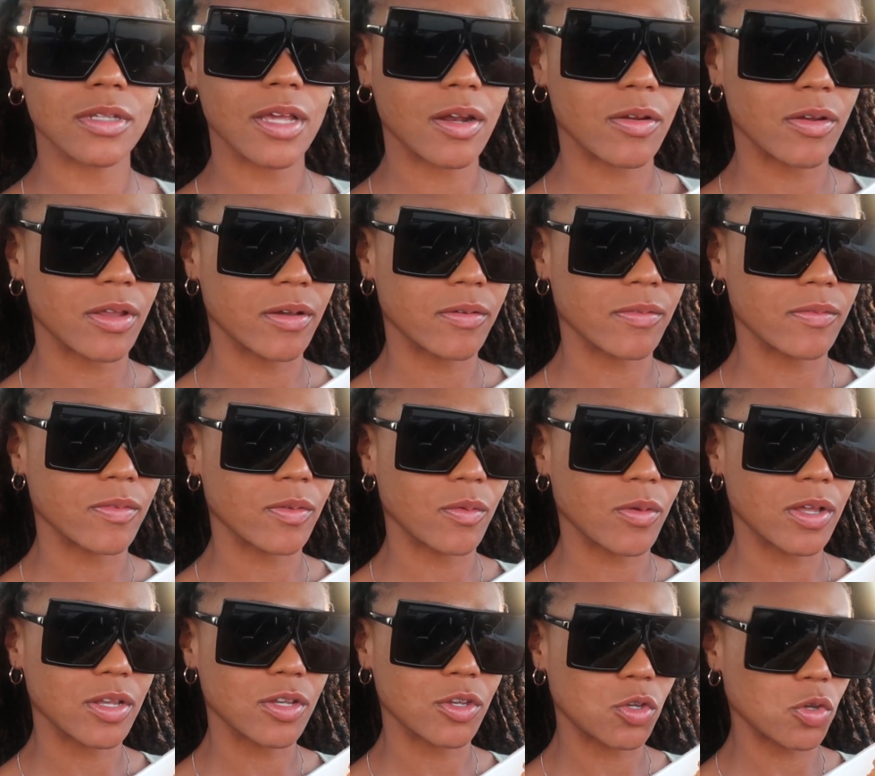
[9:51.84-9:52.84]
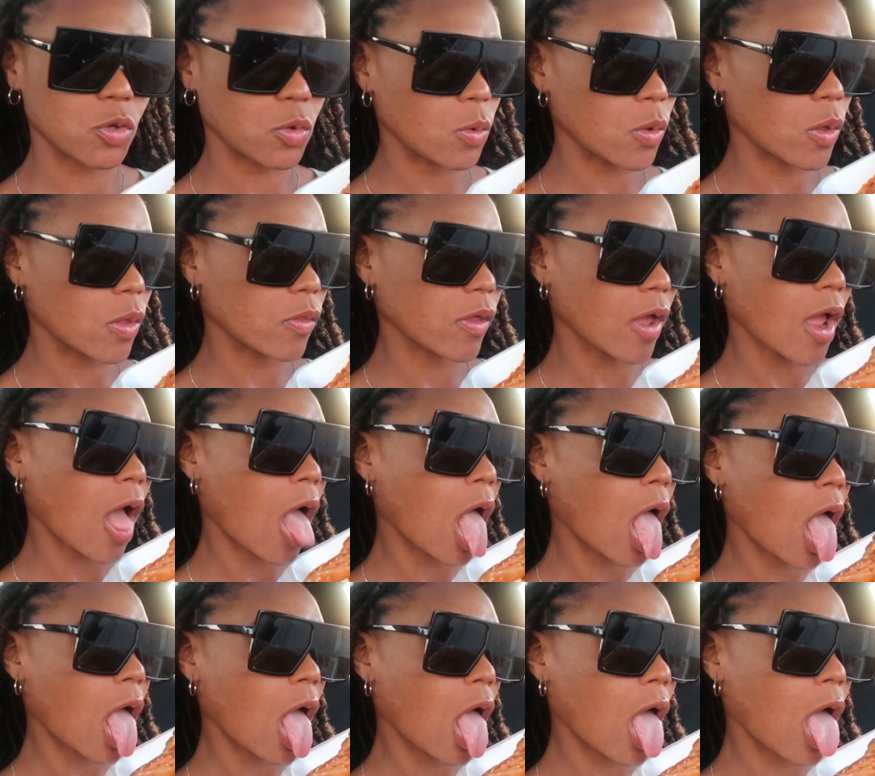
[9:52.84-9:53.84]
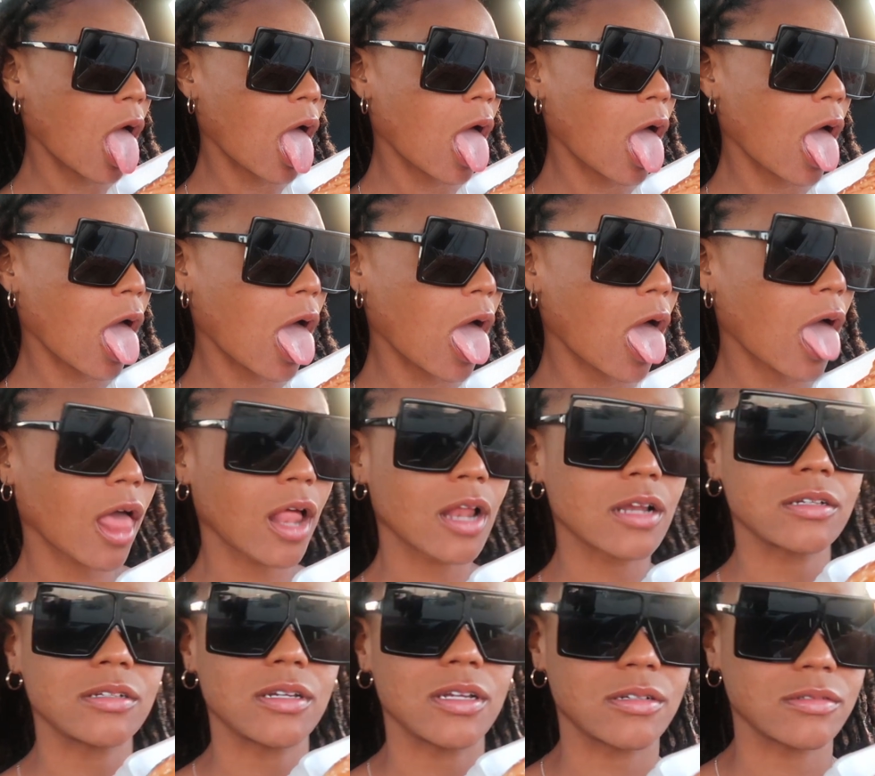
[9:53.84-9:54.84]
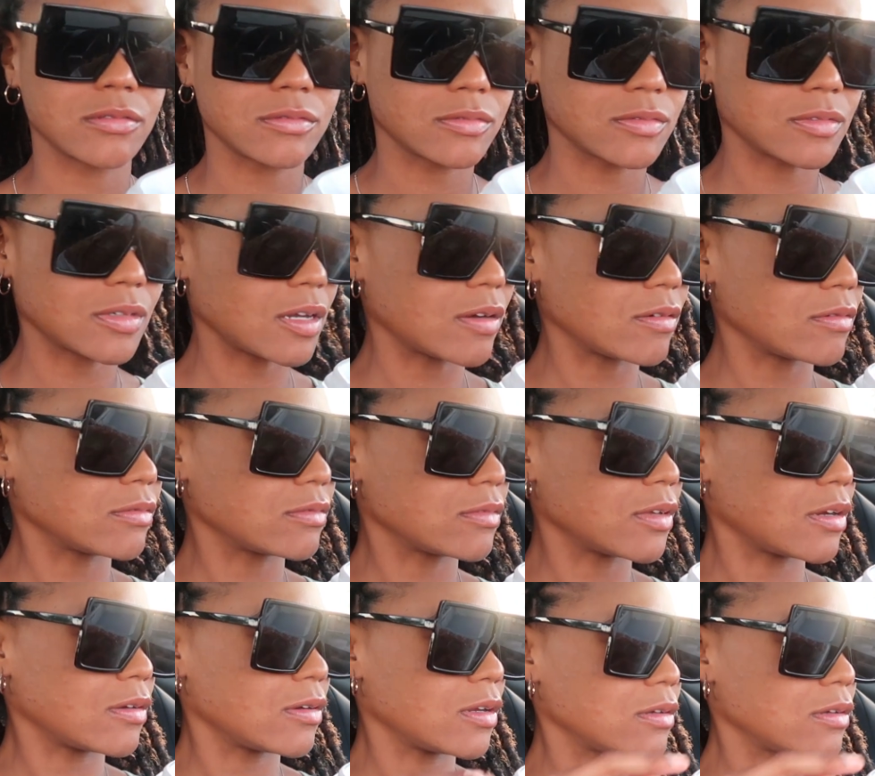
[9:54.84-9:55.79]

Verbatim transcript: I don't know. One, two, three. No, I don't, I don't